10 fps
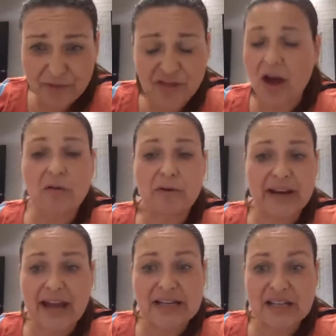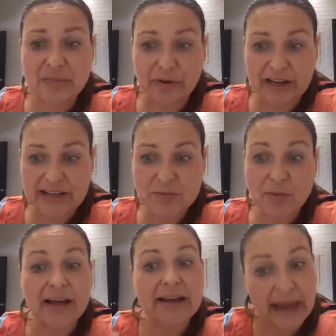thyroid antibodies?
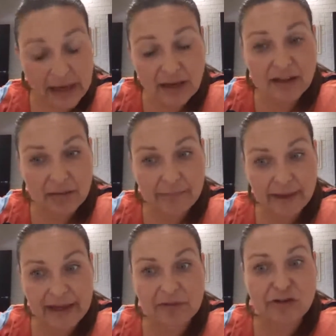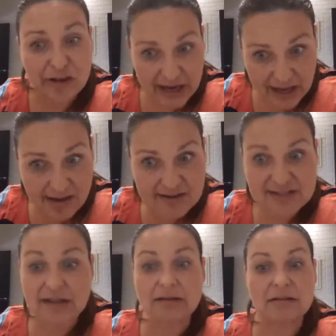Well, again, it can be
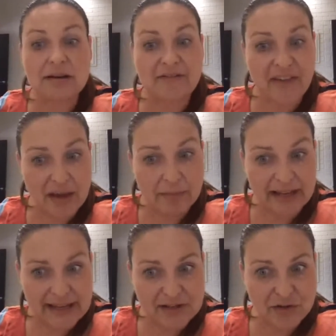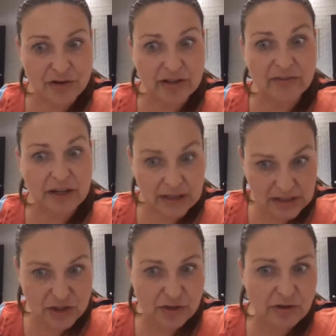genetics and a family history of a
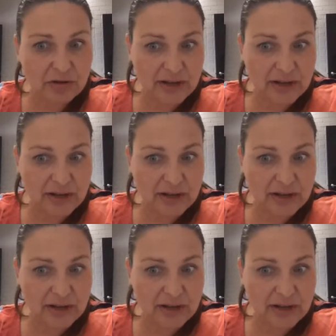condition called